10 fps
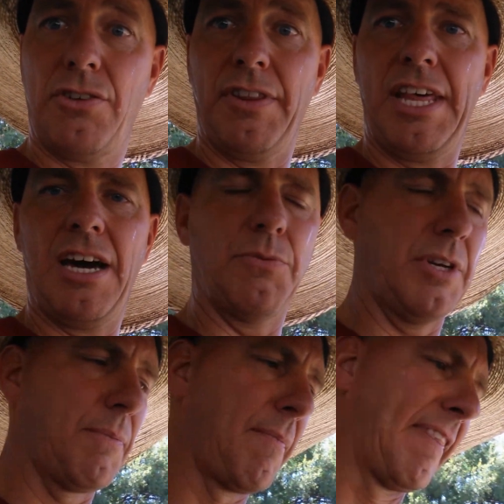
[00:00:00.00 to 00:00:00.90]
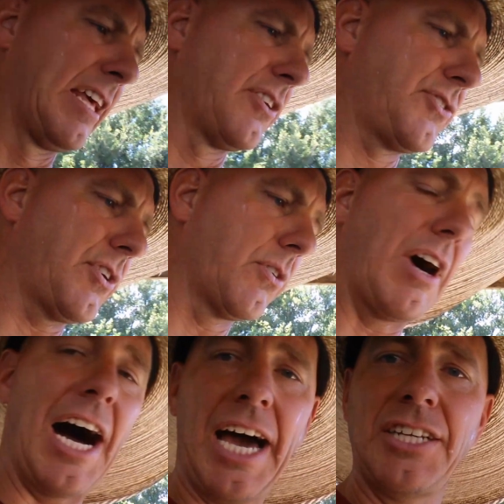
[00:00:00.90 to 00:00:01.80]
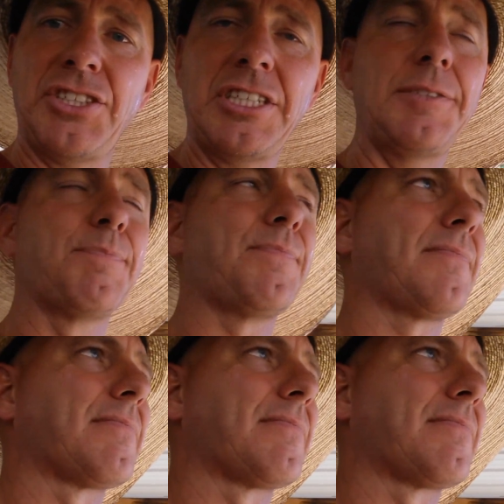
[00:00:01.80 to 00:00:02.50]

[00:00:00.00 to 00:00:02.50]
on that one. So hygiene,